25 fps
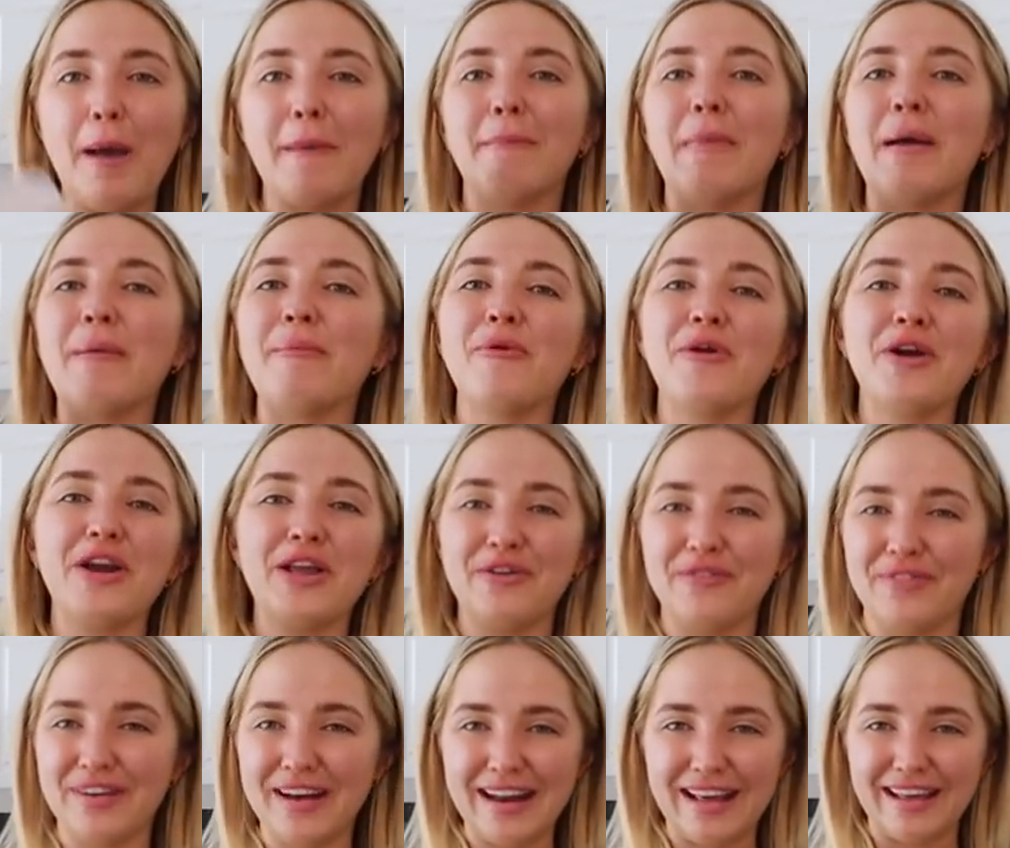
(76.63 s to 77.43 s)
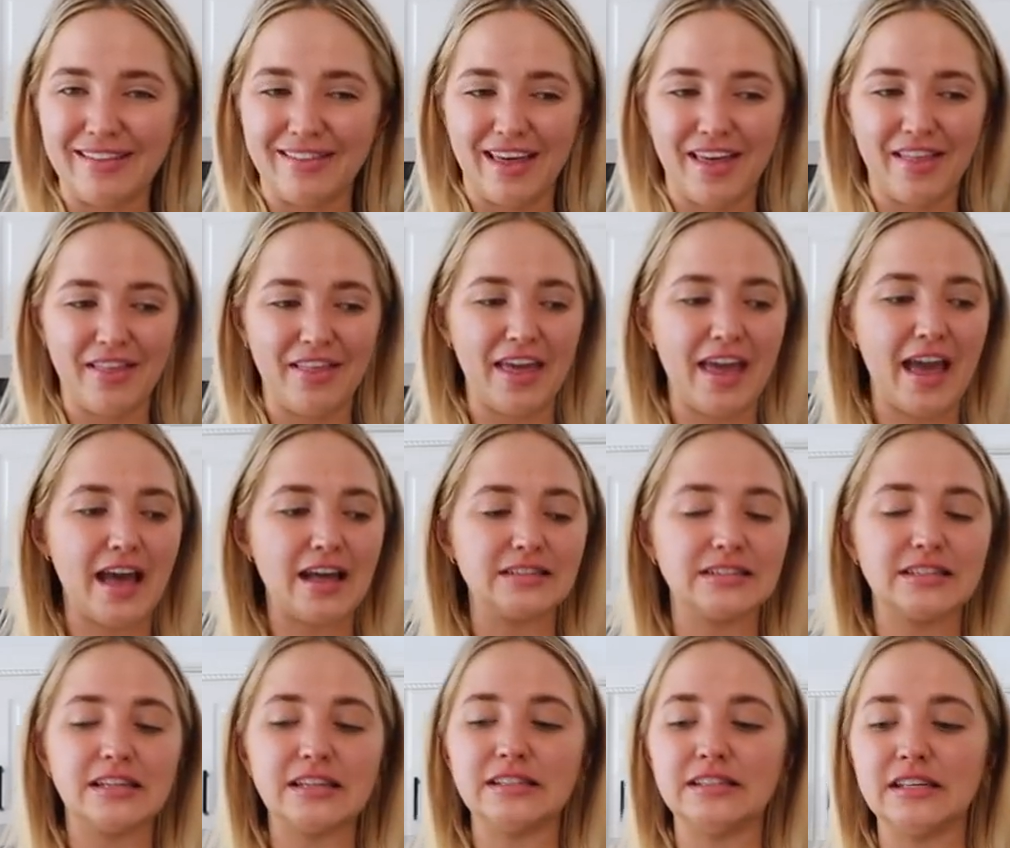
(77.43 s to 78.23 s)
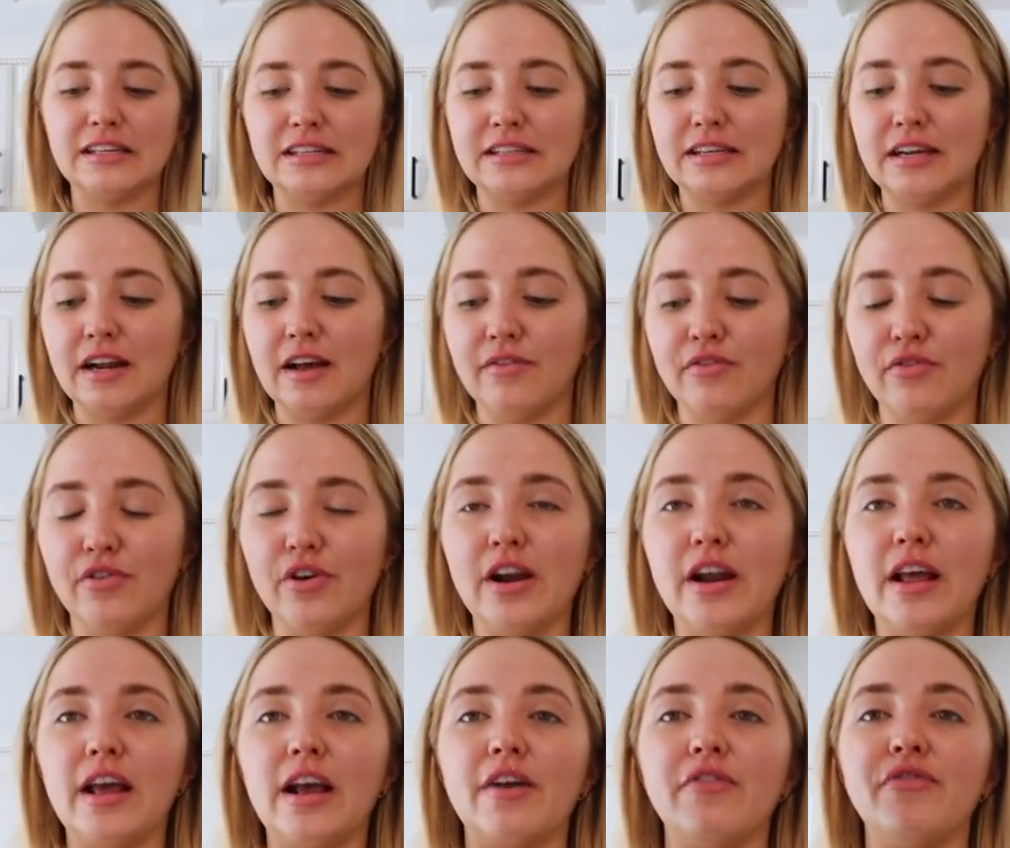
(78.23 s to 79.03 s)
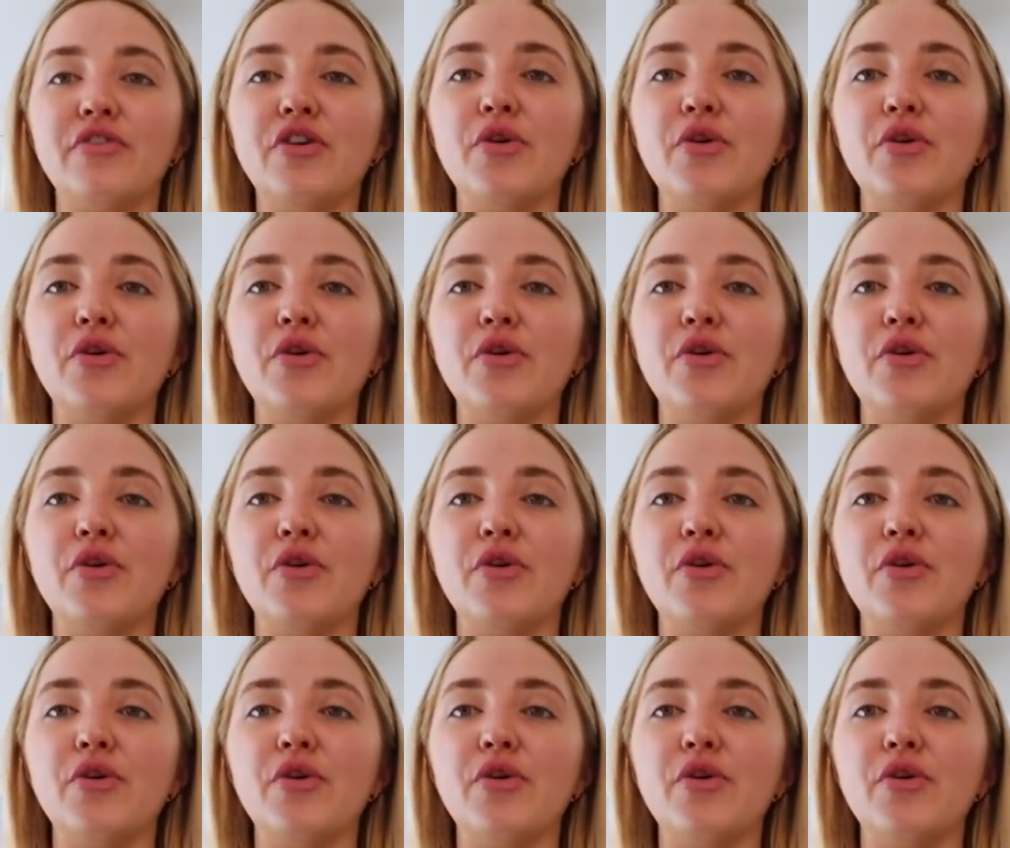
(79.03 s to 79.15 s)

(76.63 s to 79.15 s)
My morning reading lately has consisted of reading a